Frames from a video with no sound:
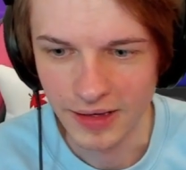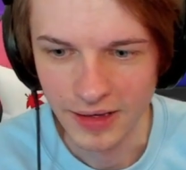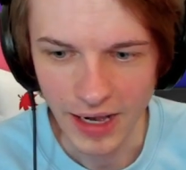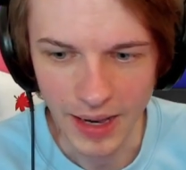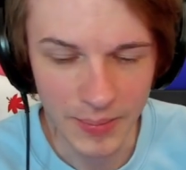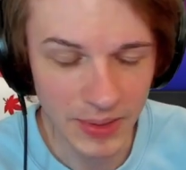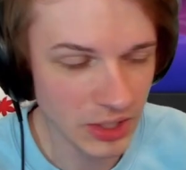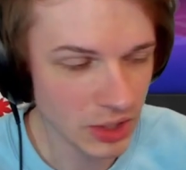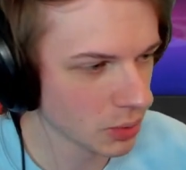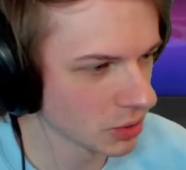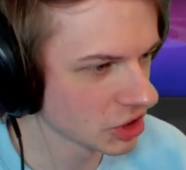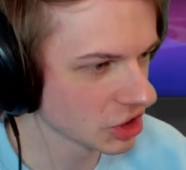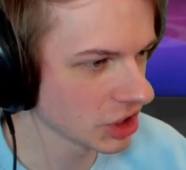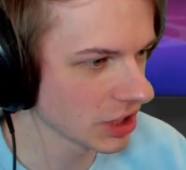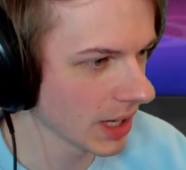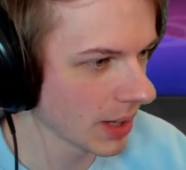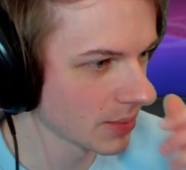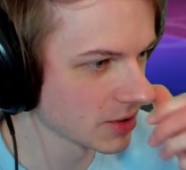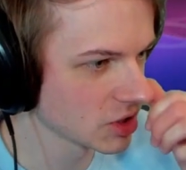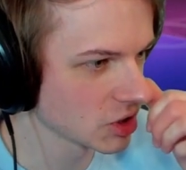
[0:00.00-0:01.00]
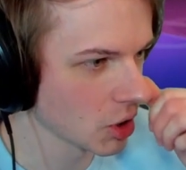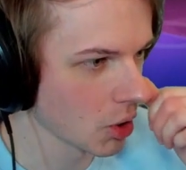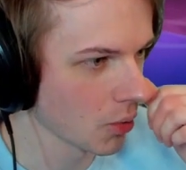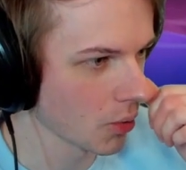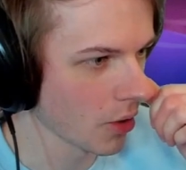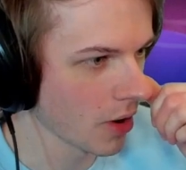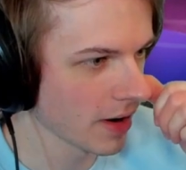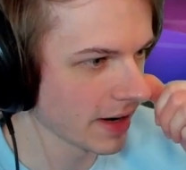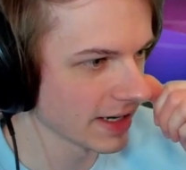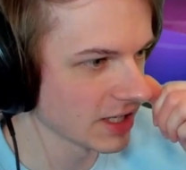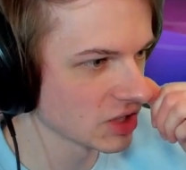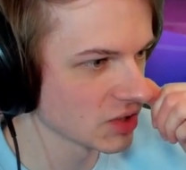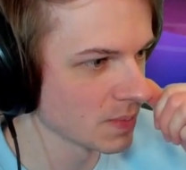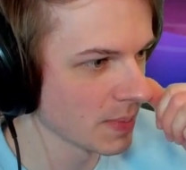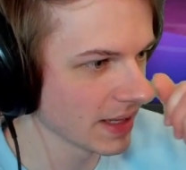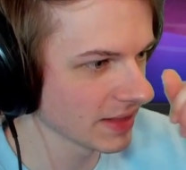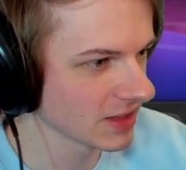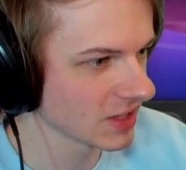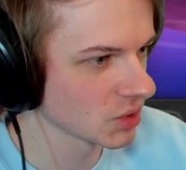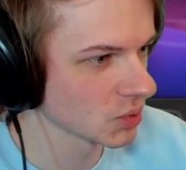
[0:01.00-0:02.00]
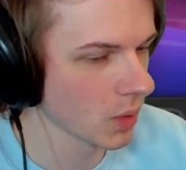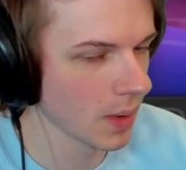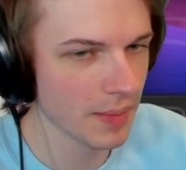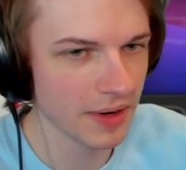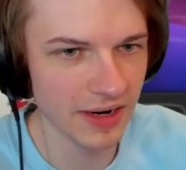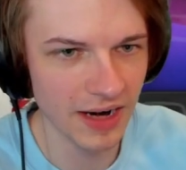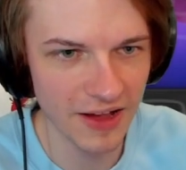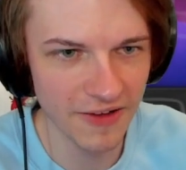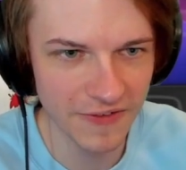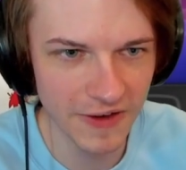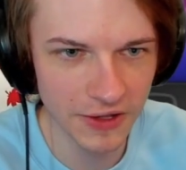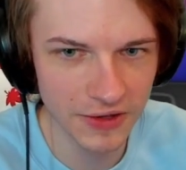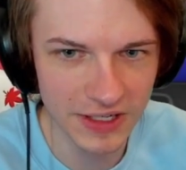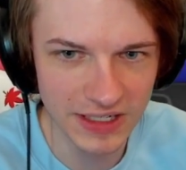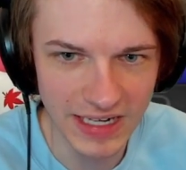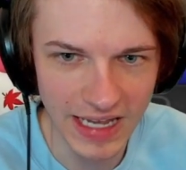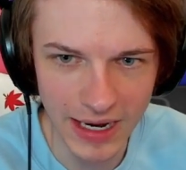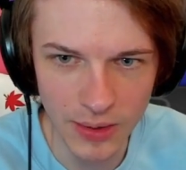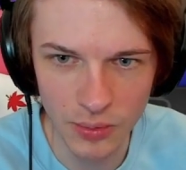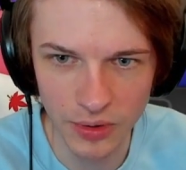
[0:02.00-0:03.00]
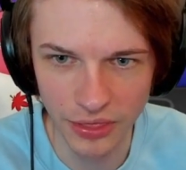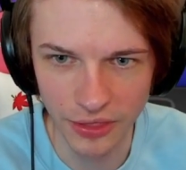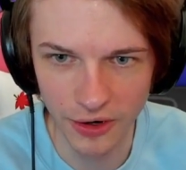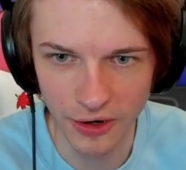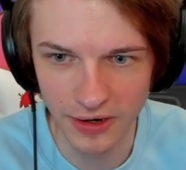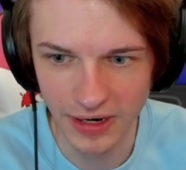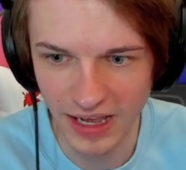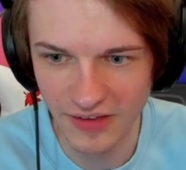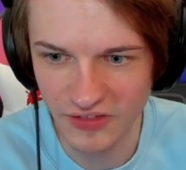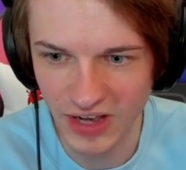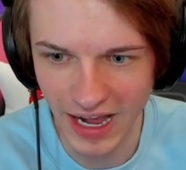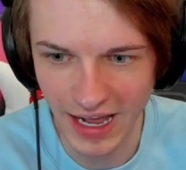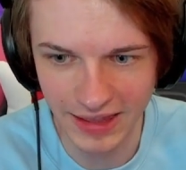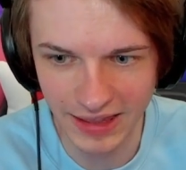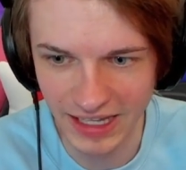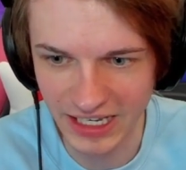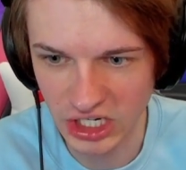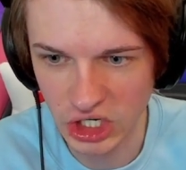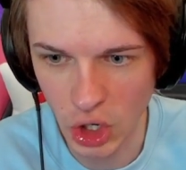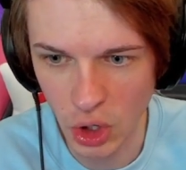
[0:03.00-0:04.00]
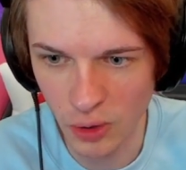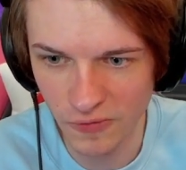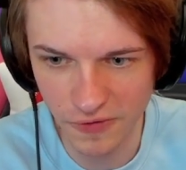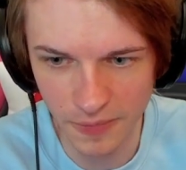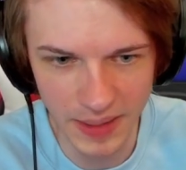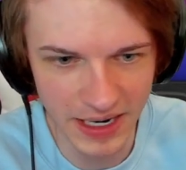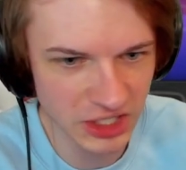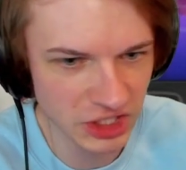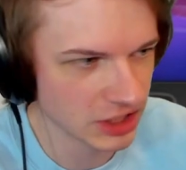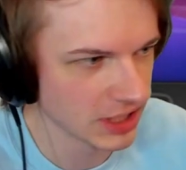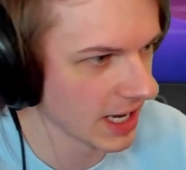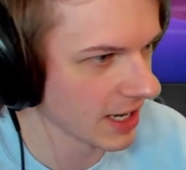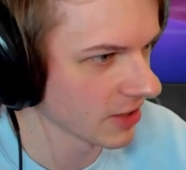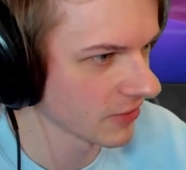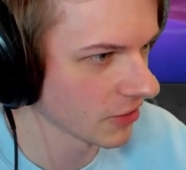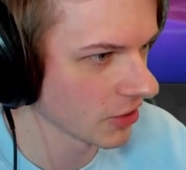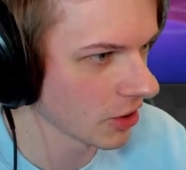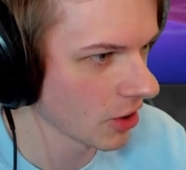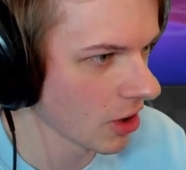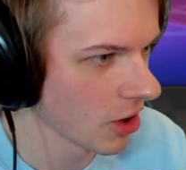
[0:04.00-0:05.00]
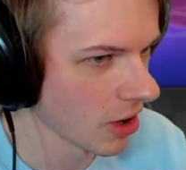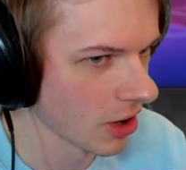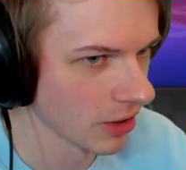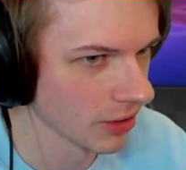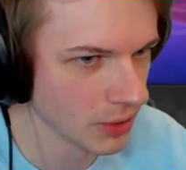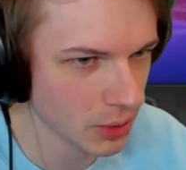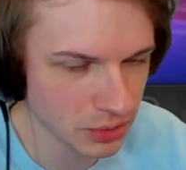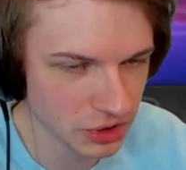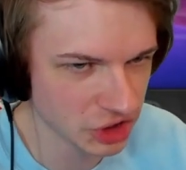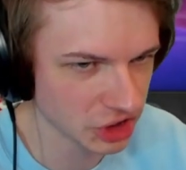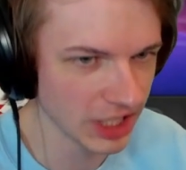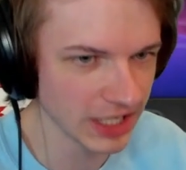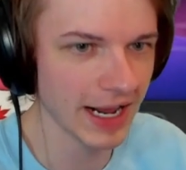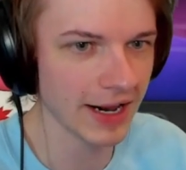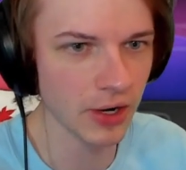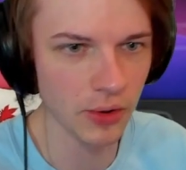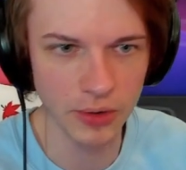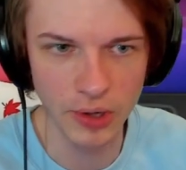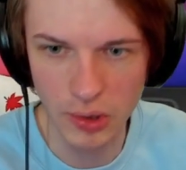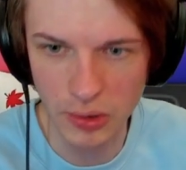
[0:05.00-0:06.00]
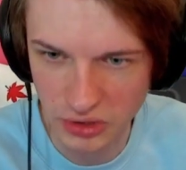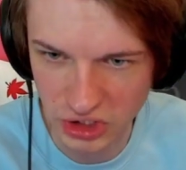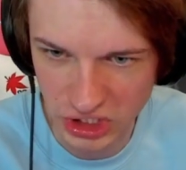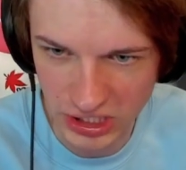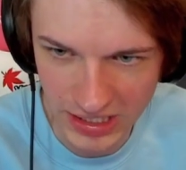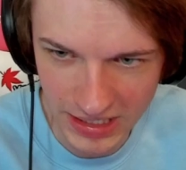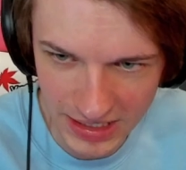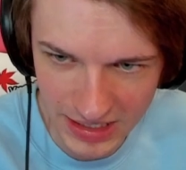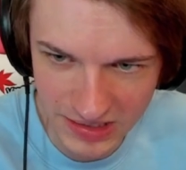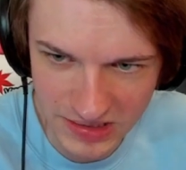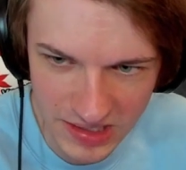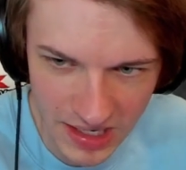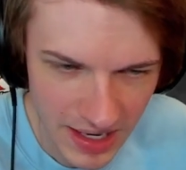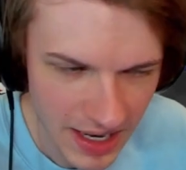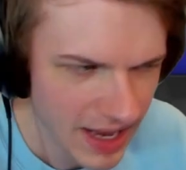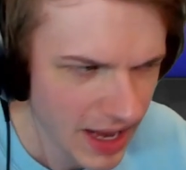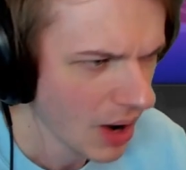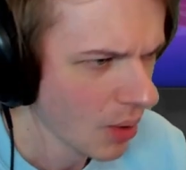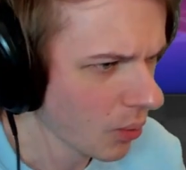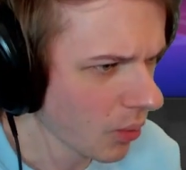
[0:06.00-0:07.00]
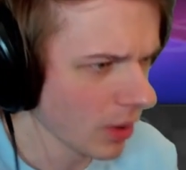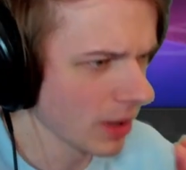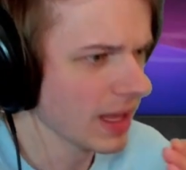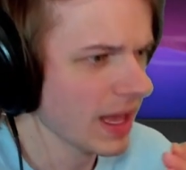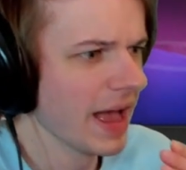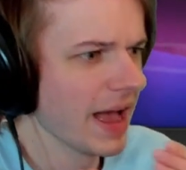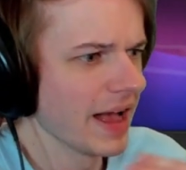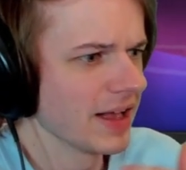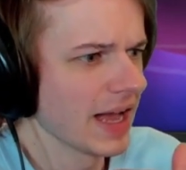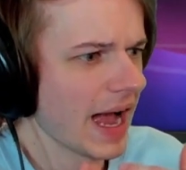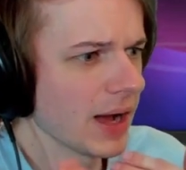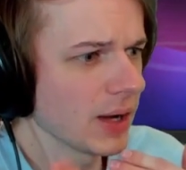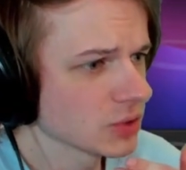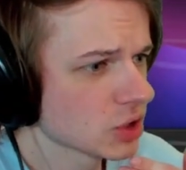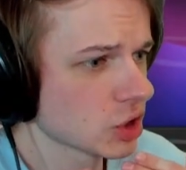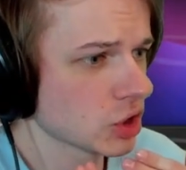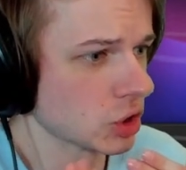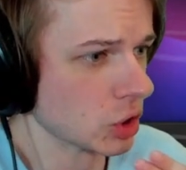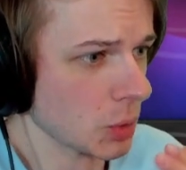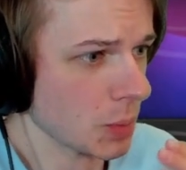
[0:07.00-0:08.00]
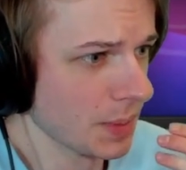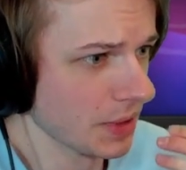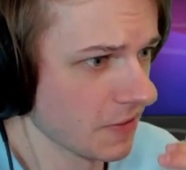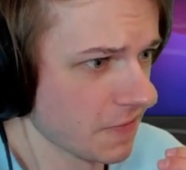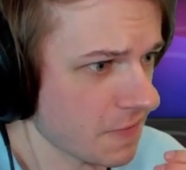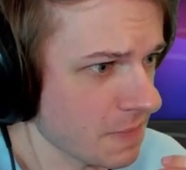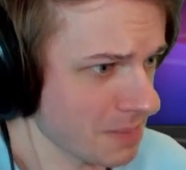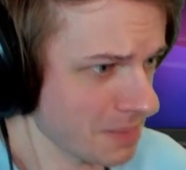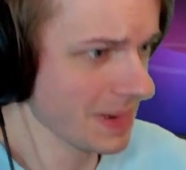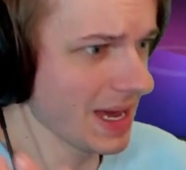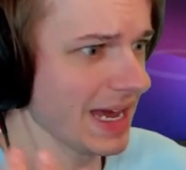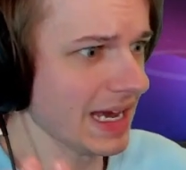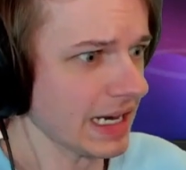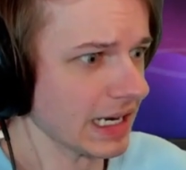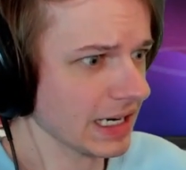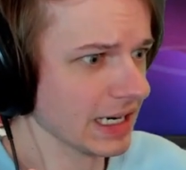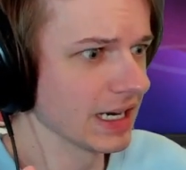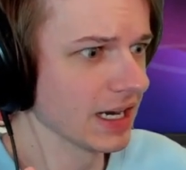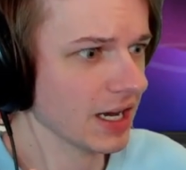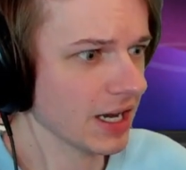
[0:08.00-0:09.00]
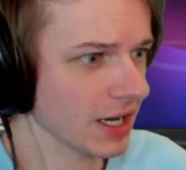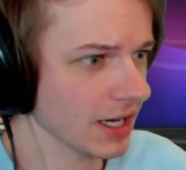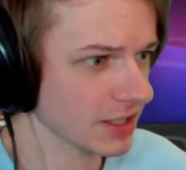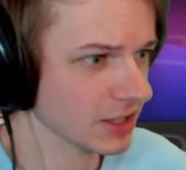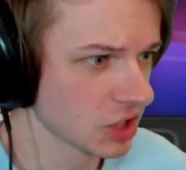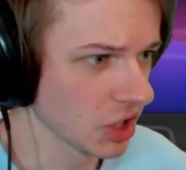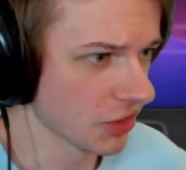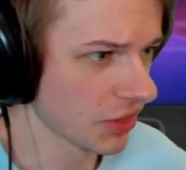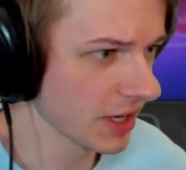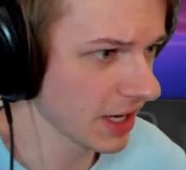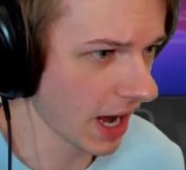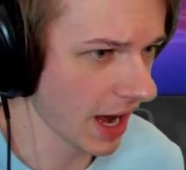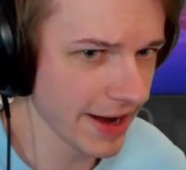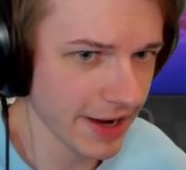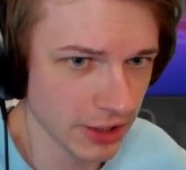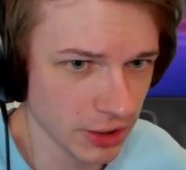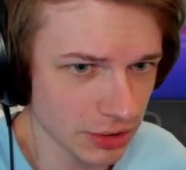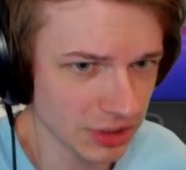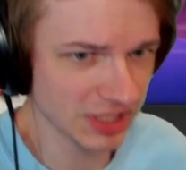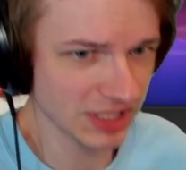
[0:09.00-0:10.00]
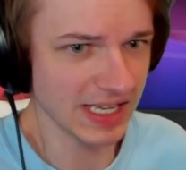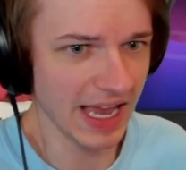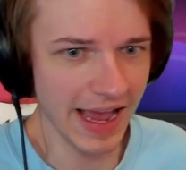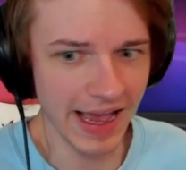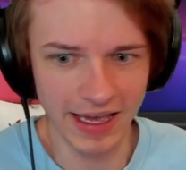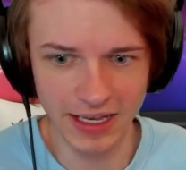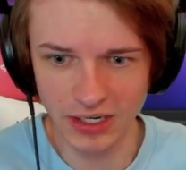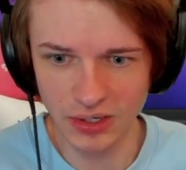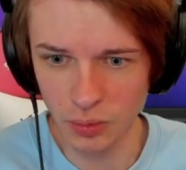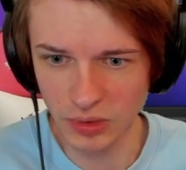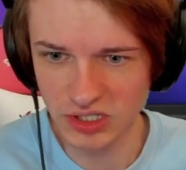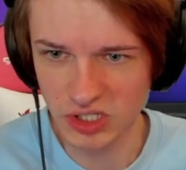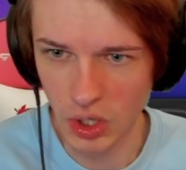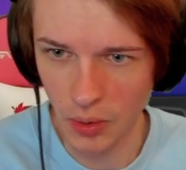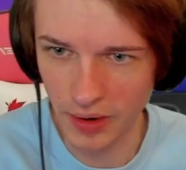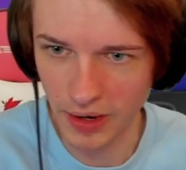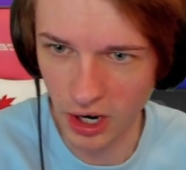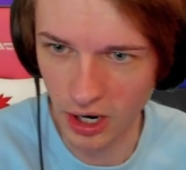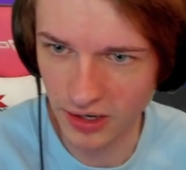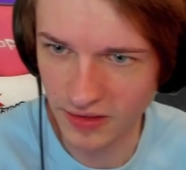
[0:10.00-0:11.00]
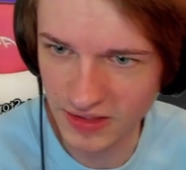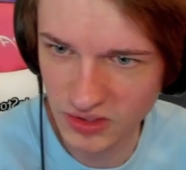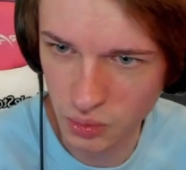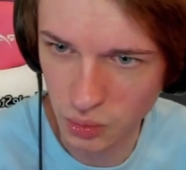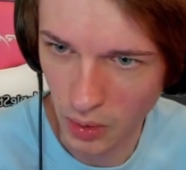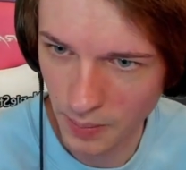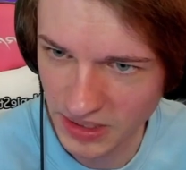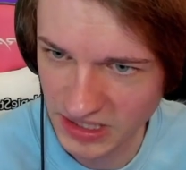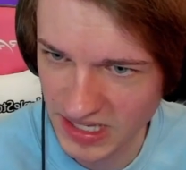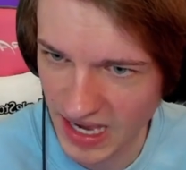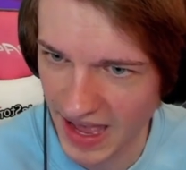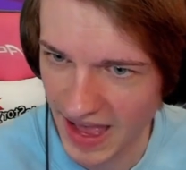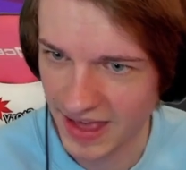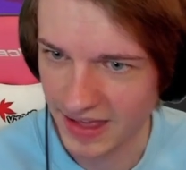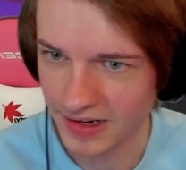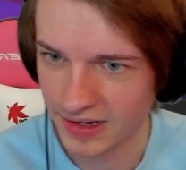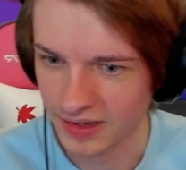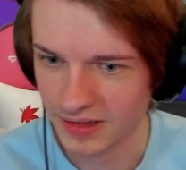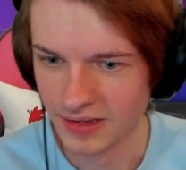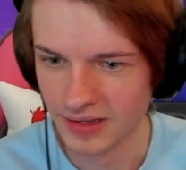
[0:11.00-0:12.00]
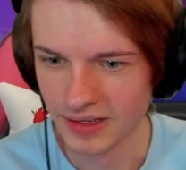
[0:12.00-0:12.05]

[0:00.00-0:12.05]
I mean, no shit, I was so wrong. I just met this woman and I failed a date with her and I've gotten like no information out of her at all. No shit, I don't know who she is. What? How stupid of me to think I understand what's going on in this woman's head.